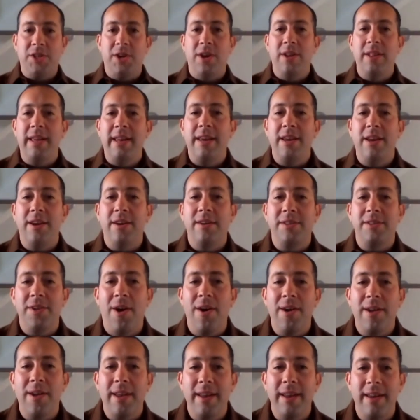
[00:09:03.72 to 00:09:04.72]
Charline, you're
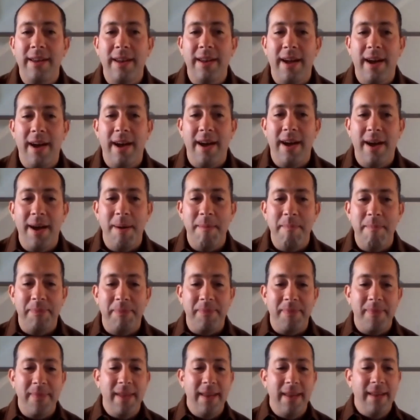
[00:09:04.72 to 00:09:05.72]
talking,
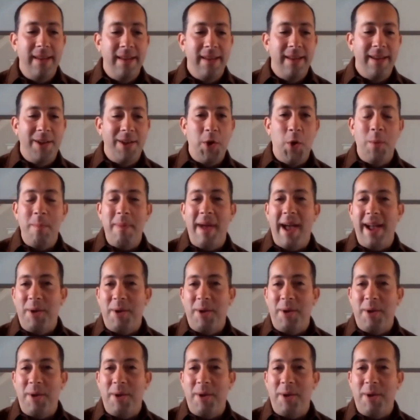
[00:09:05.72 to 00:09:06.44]
going